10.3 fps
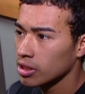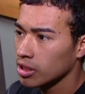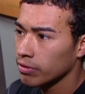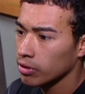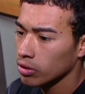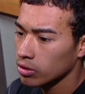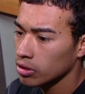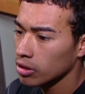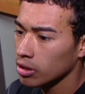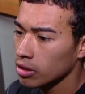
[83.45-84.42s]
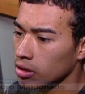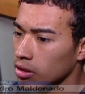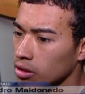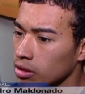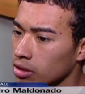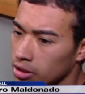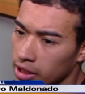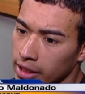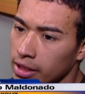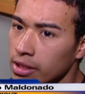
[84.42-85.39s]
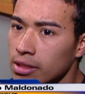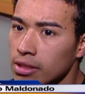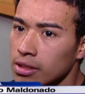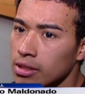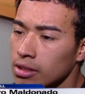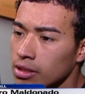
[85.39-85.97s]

It's difficult to take this